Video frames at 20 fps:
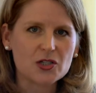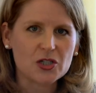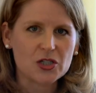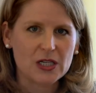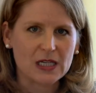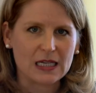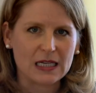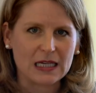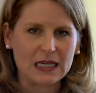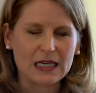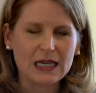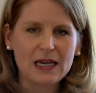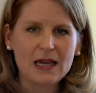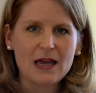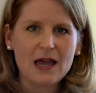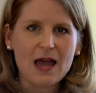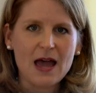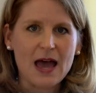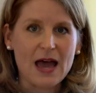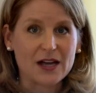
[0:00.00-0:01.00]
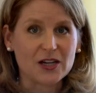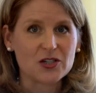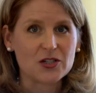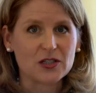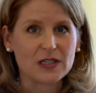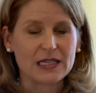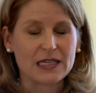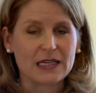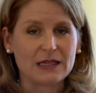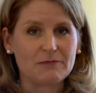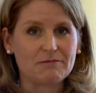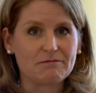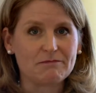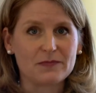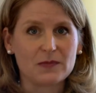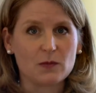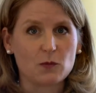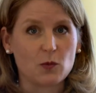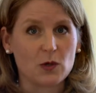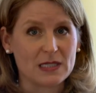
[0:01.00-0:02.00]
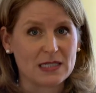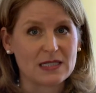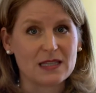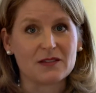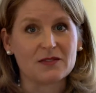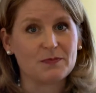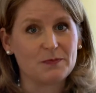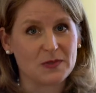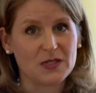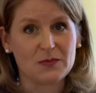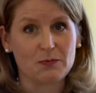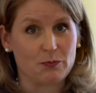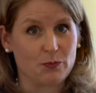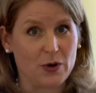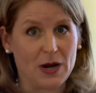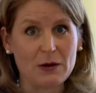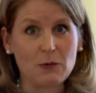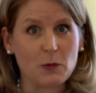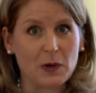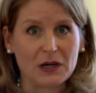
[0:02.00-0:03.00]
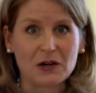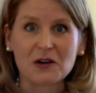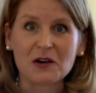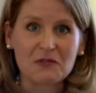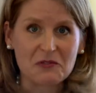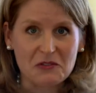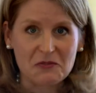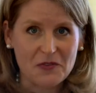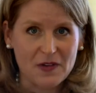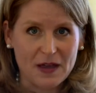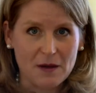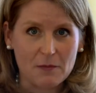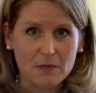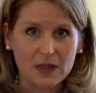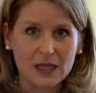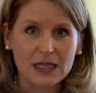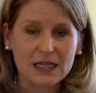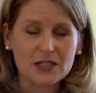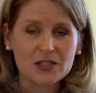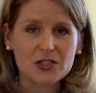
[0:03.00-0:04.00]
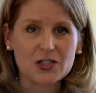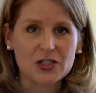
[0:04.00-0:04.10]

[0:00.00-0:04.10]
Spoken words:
she actually was the breadwinner of the family.